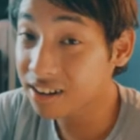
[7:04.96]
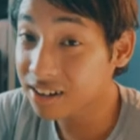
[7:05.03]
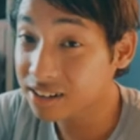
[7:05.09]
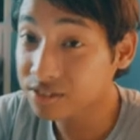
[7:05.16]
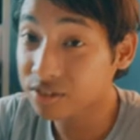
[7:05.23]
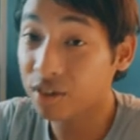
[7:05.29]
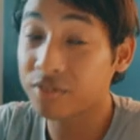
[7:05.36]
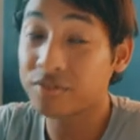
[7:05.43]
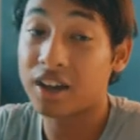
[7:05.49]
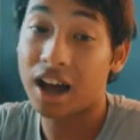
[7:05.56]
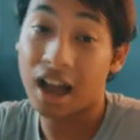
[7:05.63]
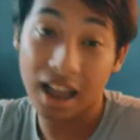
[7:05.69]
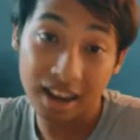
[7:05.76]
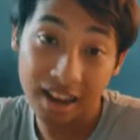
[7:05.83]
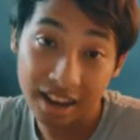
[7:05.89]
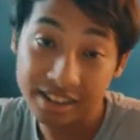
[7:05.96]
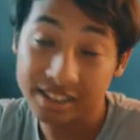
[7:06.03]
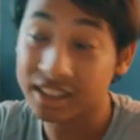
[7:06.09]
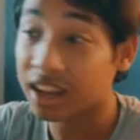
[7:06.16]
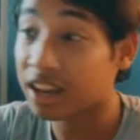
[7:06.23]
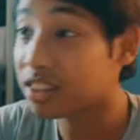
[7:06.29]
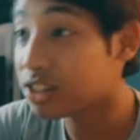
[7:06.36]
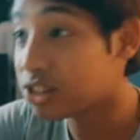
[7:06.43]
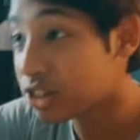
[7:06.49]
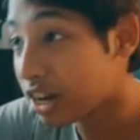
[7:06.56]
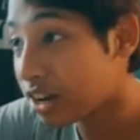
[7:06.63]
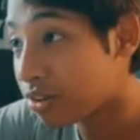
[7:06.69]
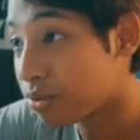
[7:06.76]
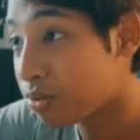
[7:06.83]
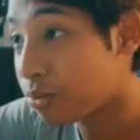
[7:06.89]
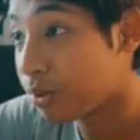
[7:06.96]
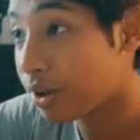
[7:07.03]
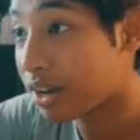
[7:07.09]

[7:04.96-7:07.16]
colors of the highlights and the shadow.